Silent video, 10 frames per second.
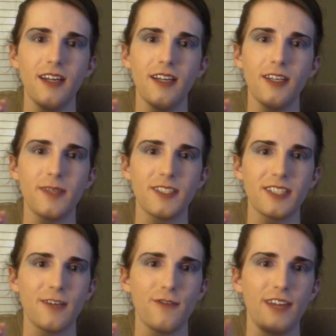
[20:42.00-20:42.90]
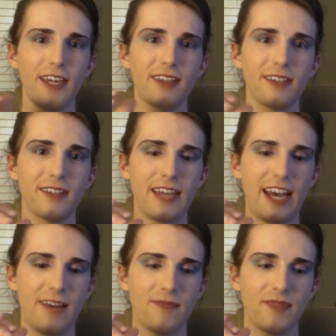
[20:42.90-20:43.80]
You must have faith
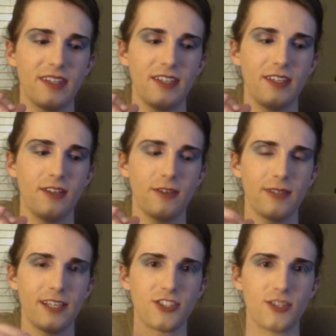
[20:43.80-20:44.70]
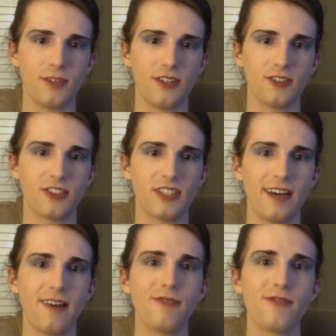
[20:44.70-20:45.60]
that your relationship with
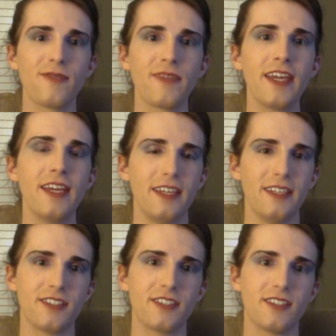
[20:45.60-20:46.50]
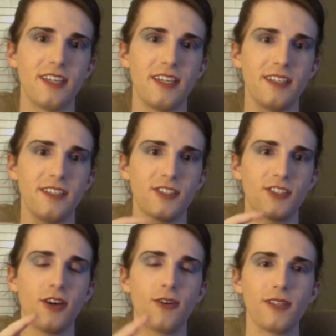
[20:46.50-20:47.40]
yourself is
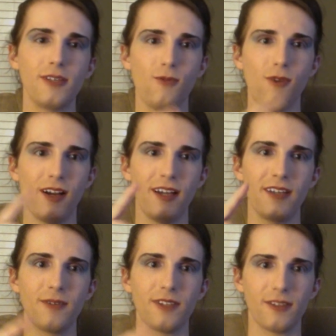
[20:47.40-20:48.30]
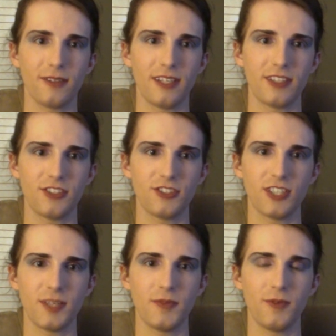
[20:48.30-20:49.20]
totally one with your
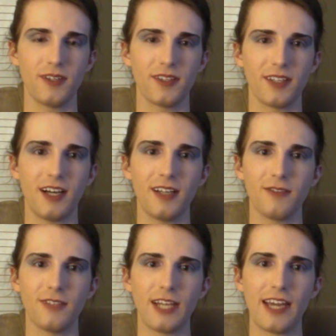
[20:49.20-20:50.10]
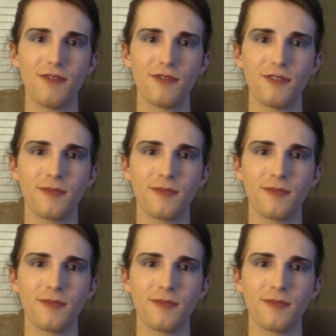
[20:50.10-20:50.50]
relationship with all of life.